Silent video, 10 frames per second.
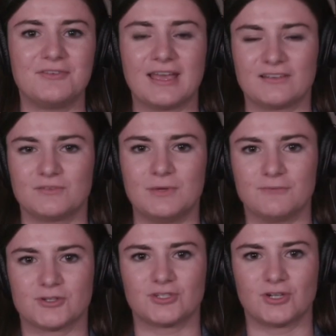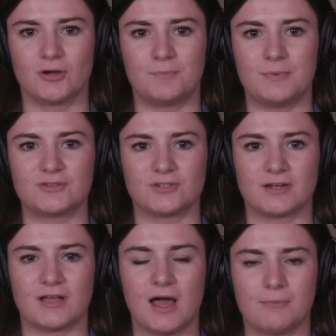next week, for sure, be sure
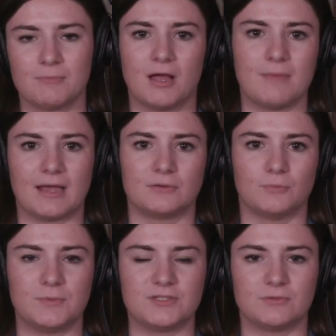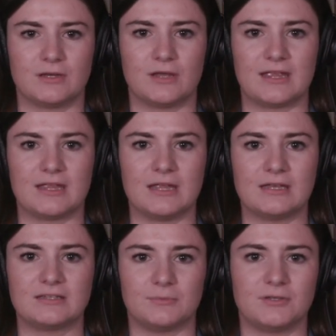to come back, and we'll be doing
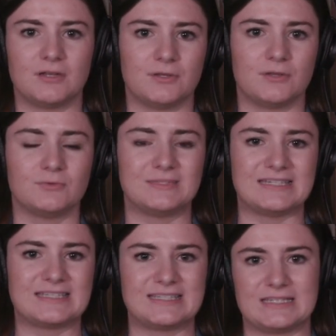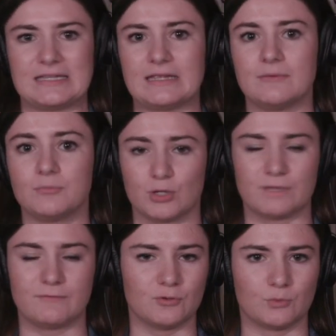a WWDC
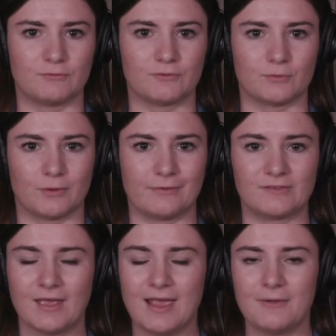preview of sorts.